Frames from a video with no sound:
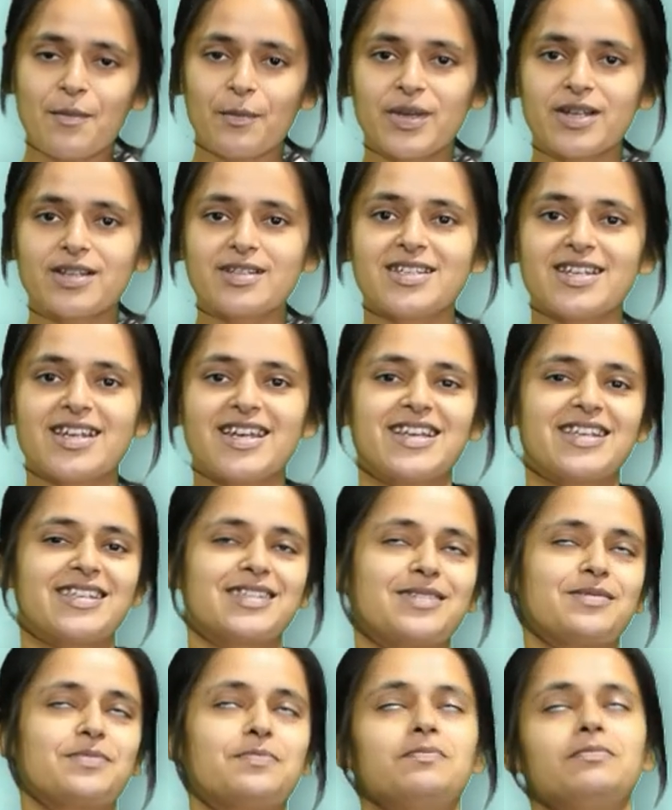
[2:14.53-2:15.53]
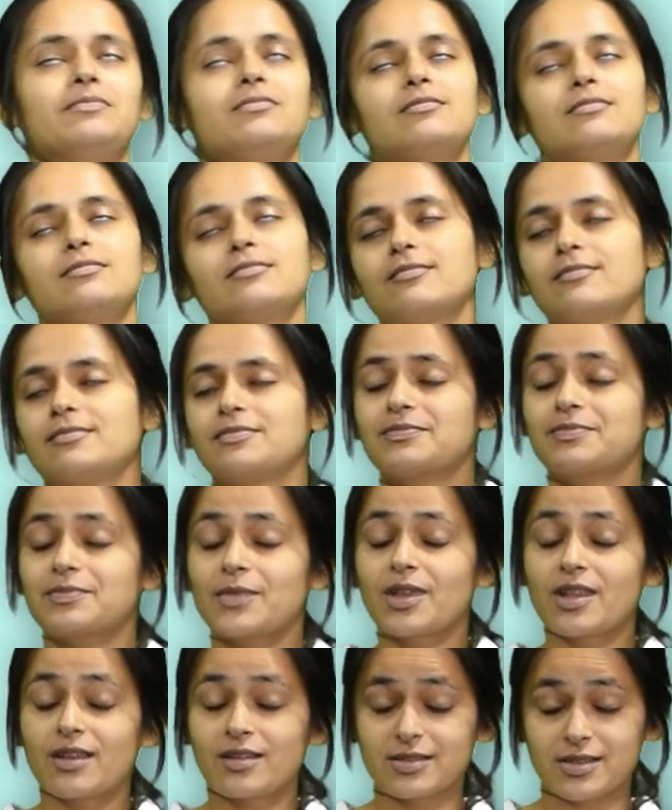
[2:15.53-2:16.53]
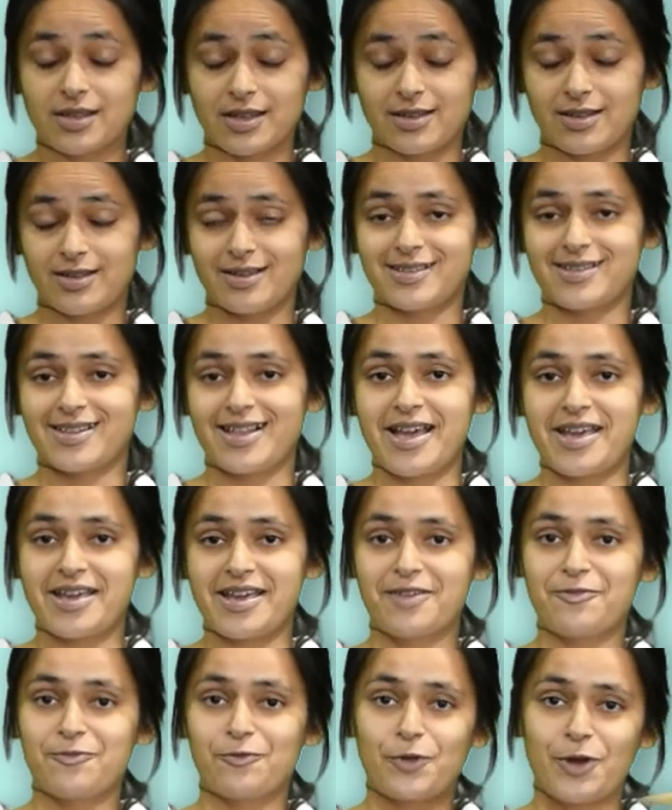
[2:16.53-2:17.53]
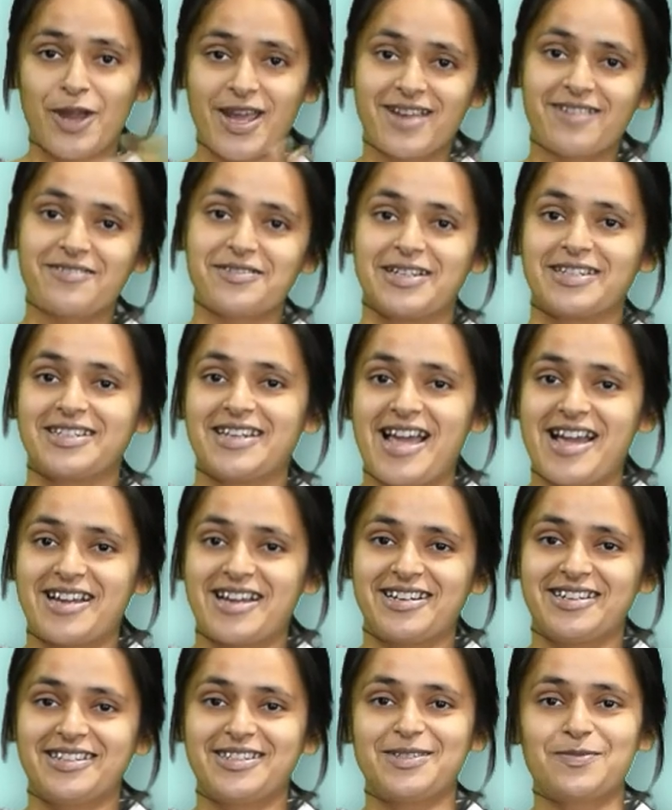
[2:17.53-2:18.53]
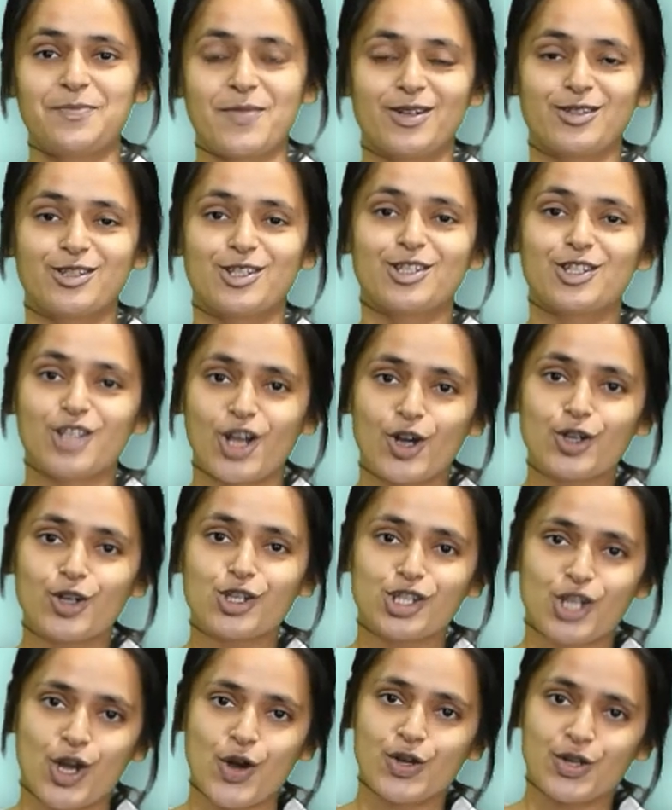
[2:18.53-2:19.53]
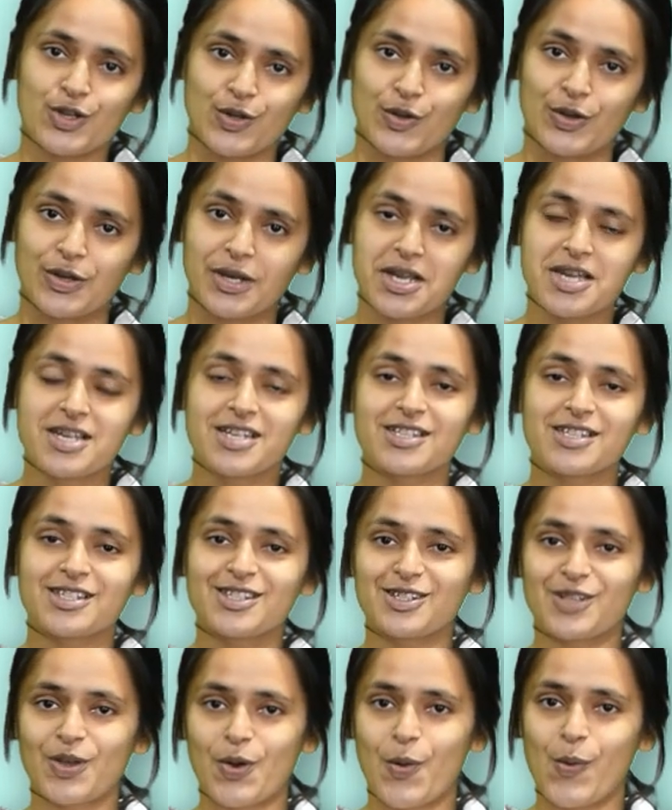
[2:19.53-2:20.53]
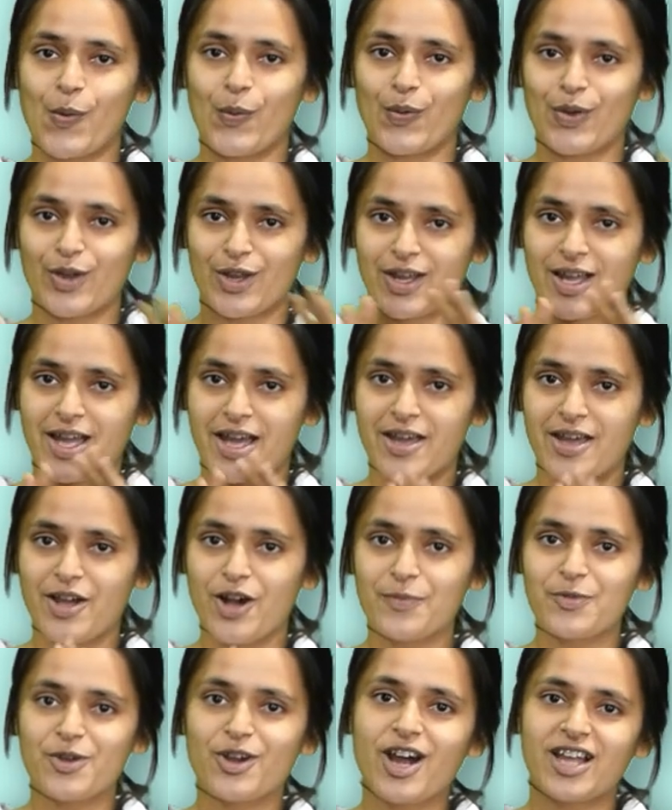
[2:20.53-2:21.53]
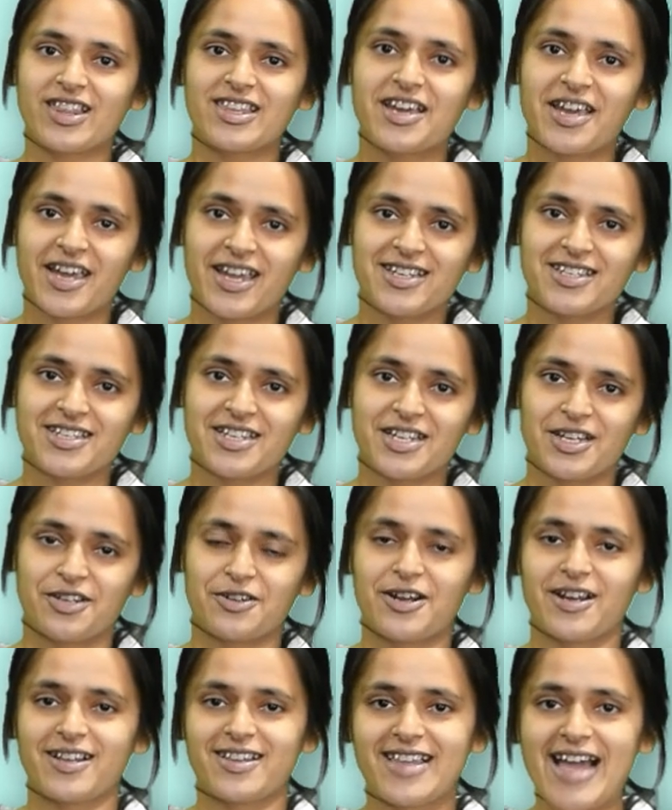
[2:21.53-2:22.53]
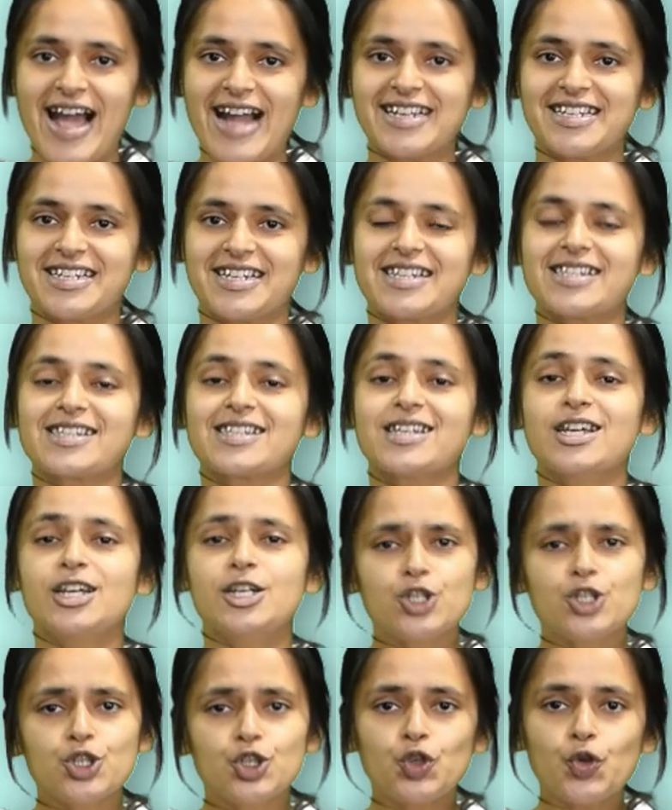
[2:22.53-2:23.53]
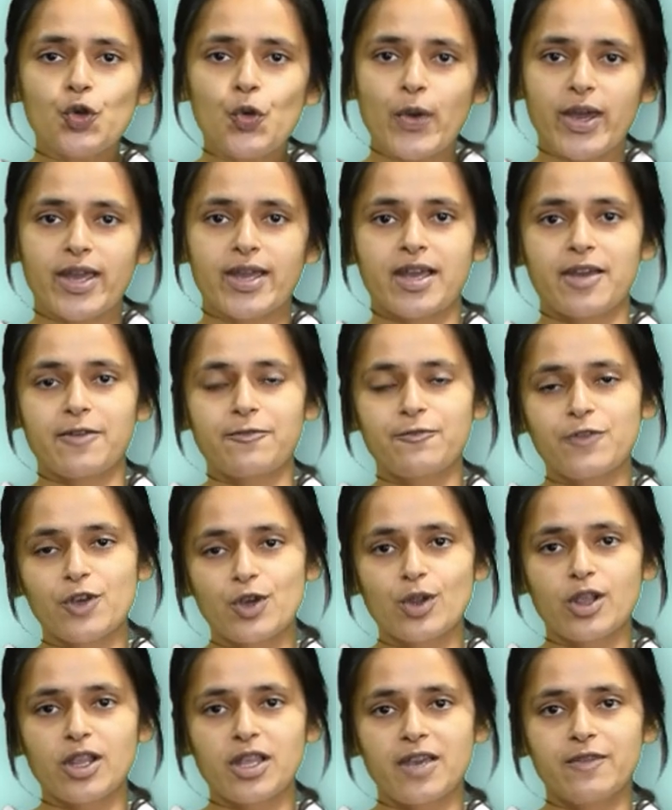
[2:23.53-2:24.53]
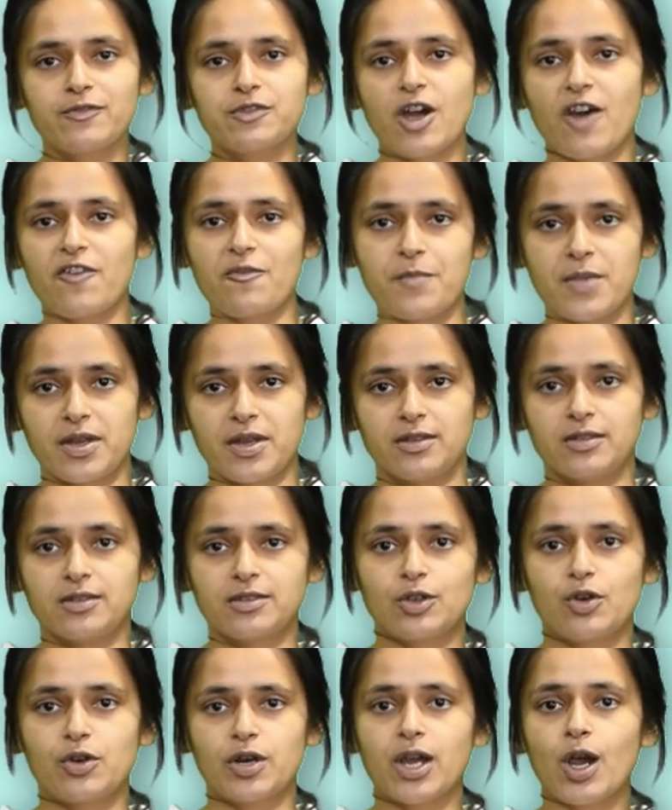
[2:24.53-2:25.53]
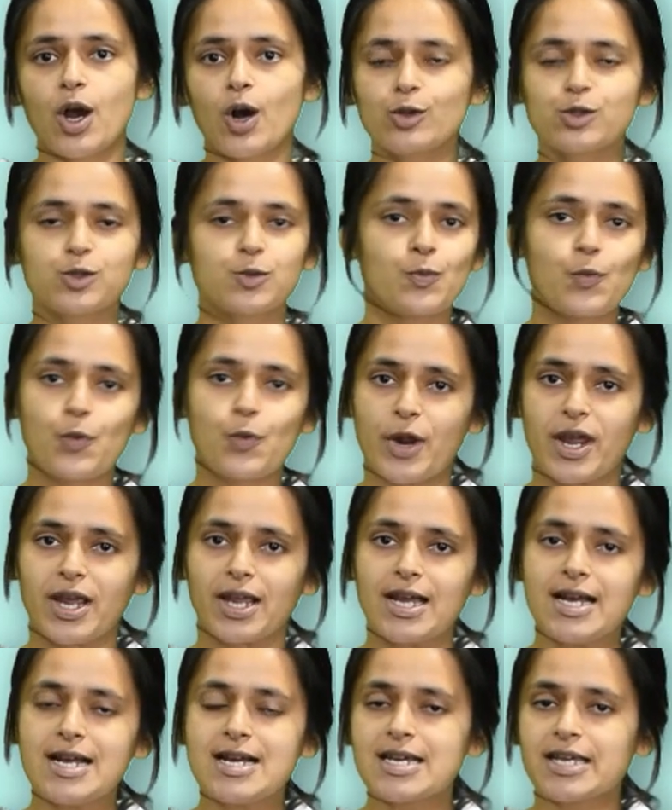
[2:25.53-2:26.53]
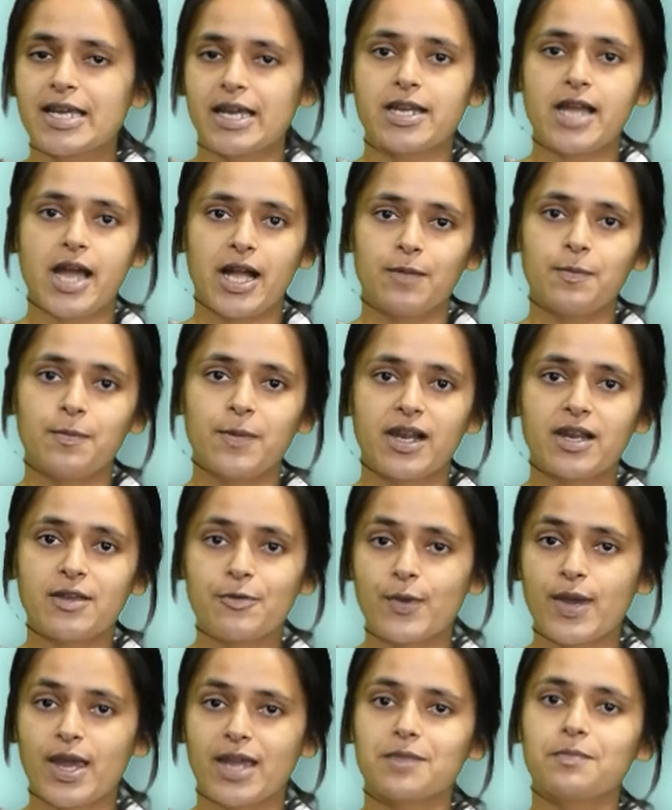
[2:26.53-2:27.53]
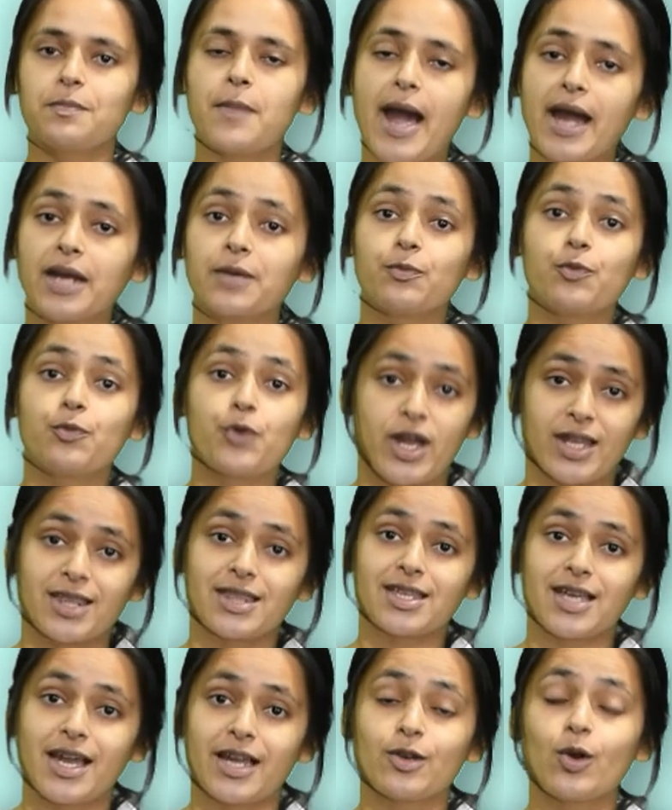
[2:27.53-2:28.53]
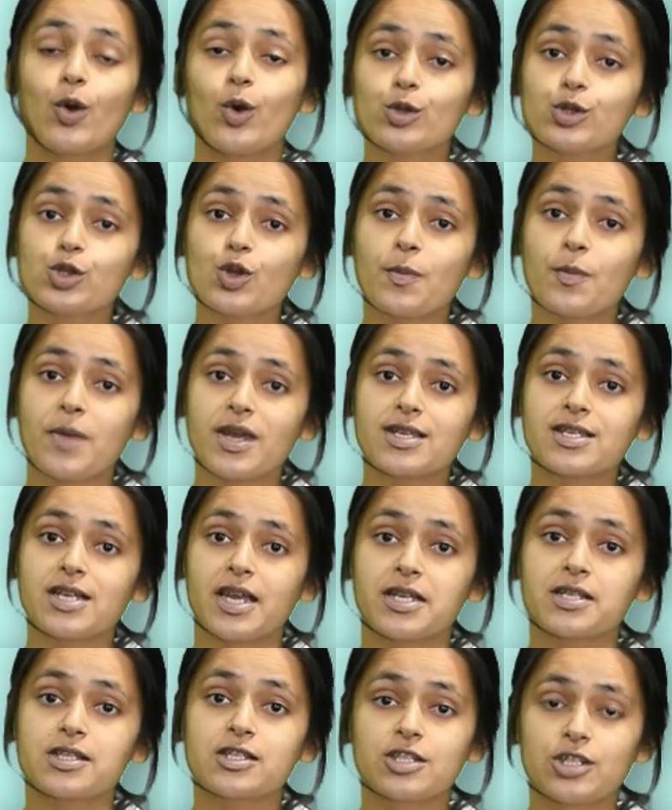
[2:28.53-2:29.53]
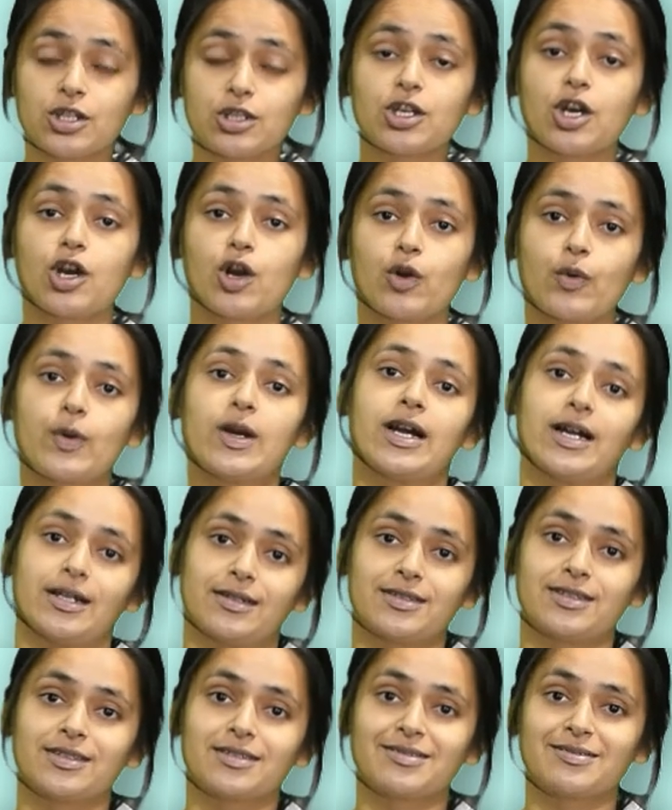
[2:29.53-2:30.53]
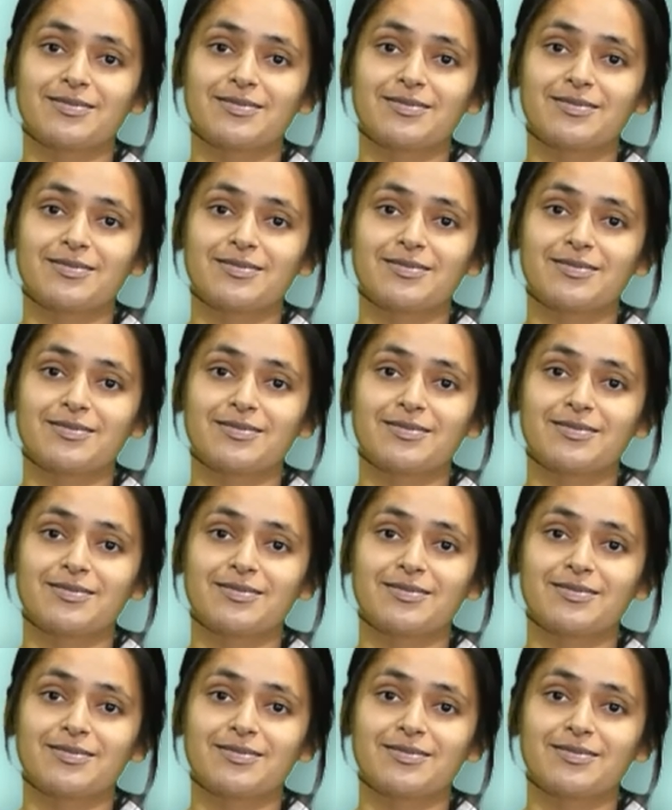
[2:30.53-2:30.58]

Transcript: mint is mm, it is like fragrant and it smells so so good so i hope you got the hint here and that is Chewing a few leaves of mint or a whole sprig can help alleviate bad breath and also maintains good oral health.